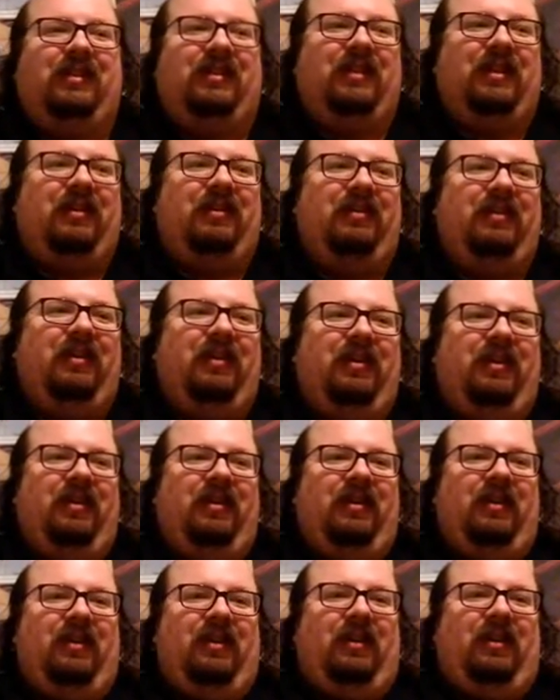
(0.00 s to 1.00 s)
So
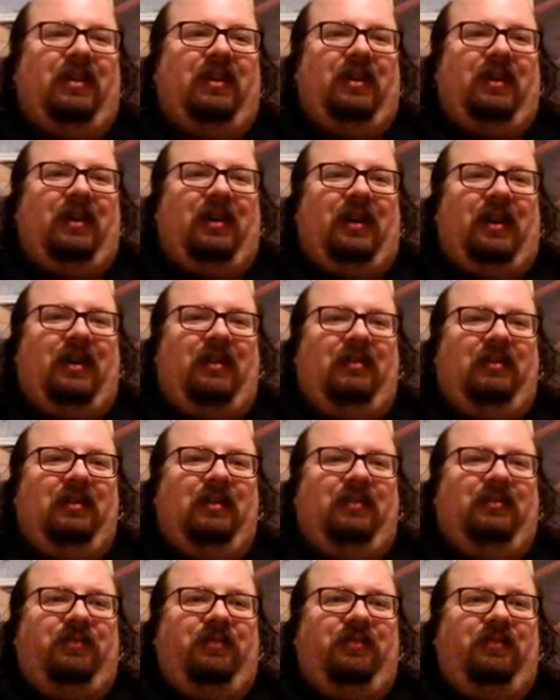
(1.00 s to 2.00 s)
I
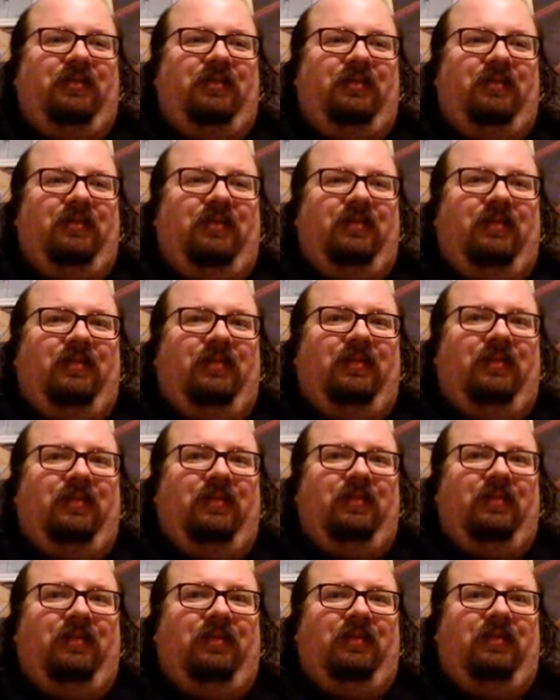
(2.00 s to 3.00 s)
was
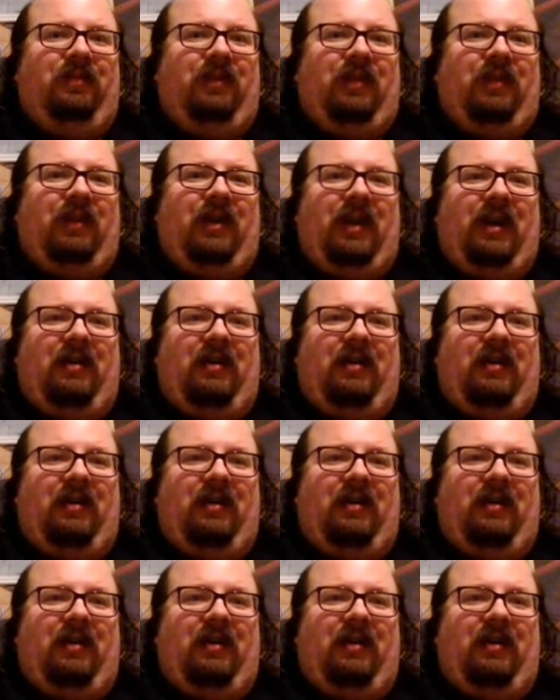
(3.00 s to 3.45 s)
very